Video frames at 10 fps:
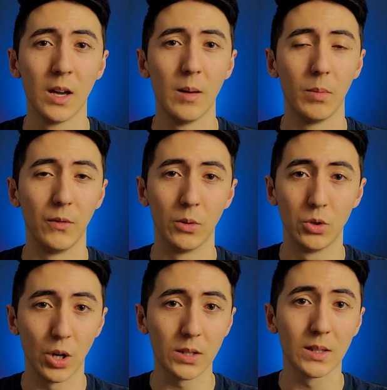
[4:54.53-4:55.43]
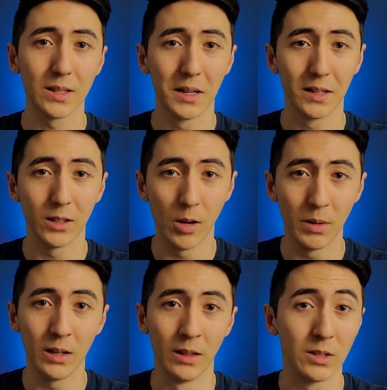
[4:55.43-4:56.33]
But if you're just
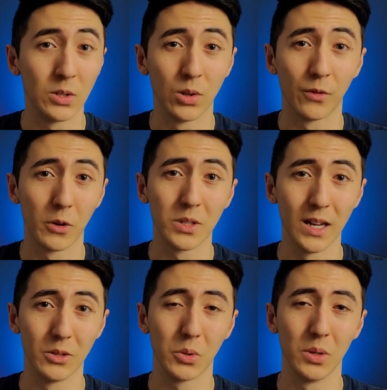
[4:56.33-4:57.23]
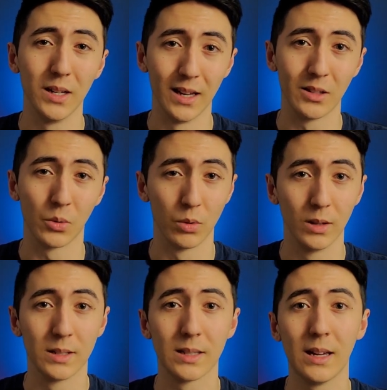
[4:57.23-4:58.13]
coming and this is your first entry into real
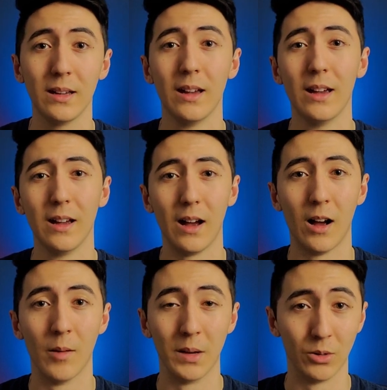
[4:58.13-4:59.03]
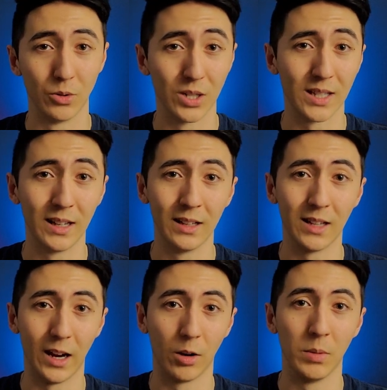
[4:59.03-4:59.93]
estate, and you're just getting into
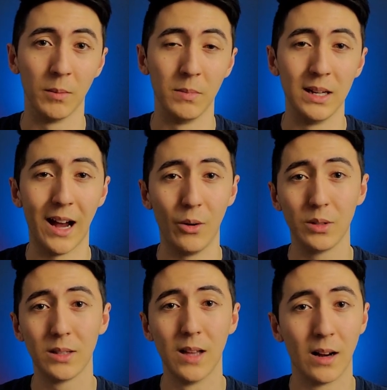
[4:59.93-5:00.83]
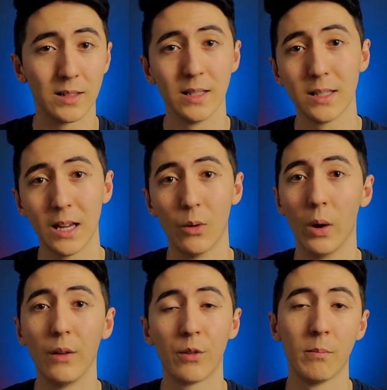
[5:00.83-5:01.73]
Airbnb, I would honestly stay away
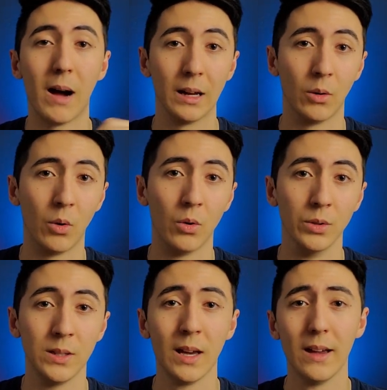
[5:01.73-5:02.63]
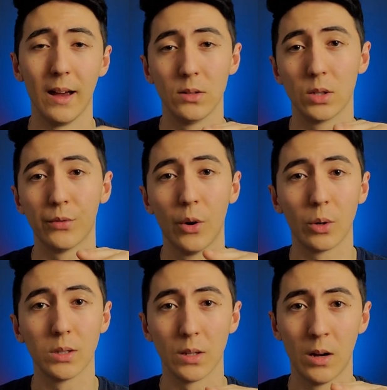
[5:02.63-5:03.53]
from buy and holds and just
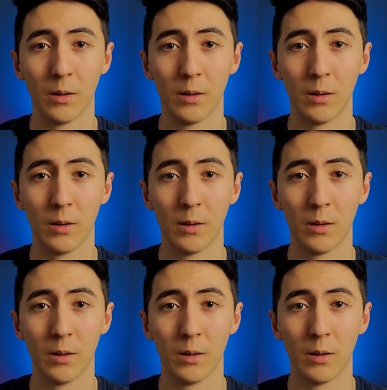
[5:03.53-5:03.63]
focus on